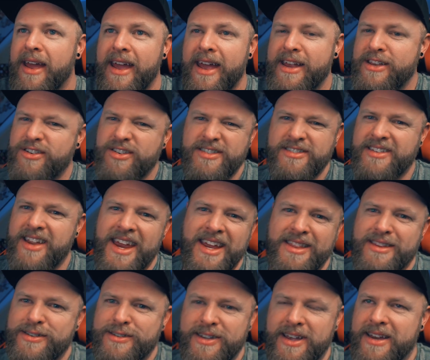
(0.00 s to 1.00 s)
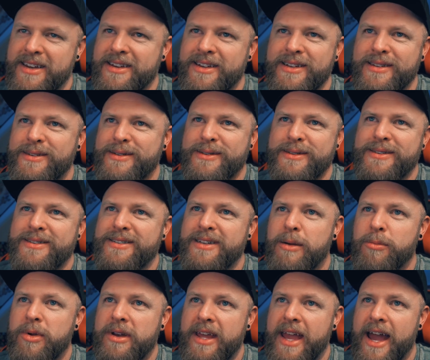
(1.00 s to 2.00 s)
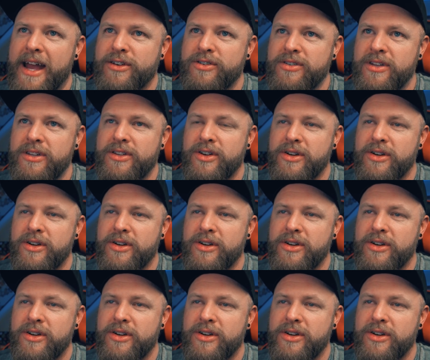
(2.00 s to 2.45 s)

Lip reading: and just take this in, because somebody actually